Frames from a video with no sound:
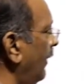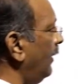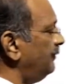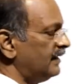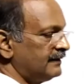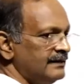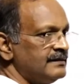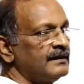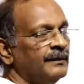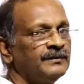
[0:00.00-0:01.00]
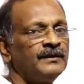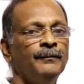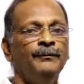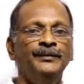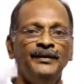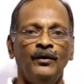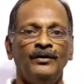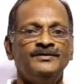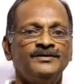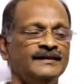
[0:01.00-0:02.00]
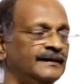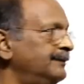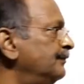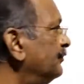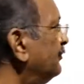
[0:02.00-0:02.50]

object is kept beyond C.